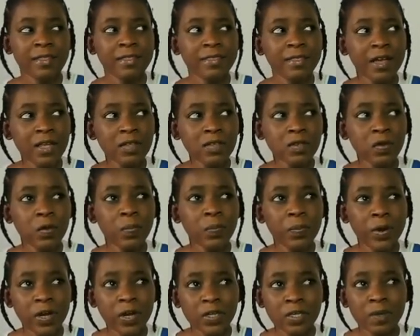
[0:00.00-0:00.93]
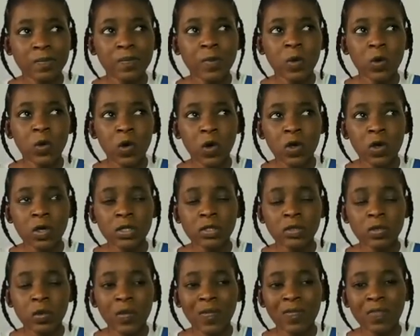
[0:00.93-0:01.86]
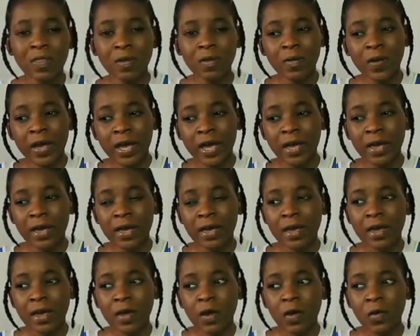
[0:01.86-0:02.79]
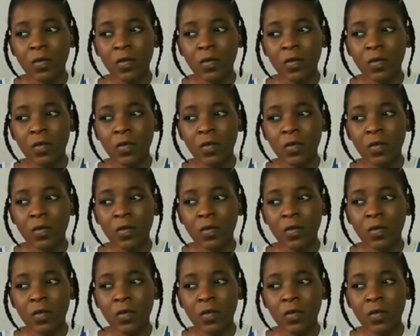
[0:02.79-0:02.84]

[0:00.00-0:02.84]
that's oppression because of the way